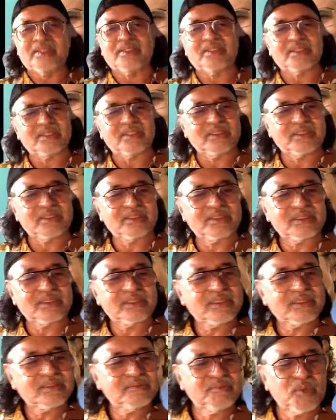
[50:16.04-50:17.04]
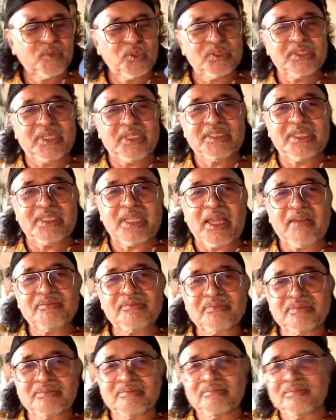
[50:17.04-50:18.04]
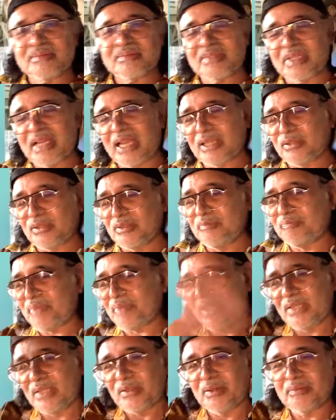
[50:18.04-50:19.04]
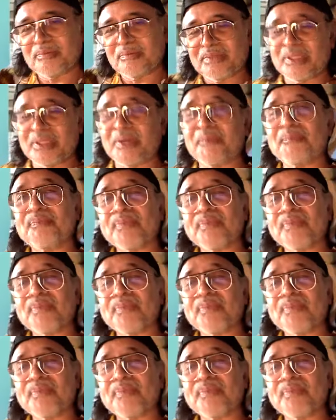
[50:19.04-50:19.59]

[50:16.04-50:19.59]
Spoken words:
mortgage left. I could pay it off, you know.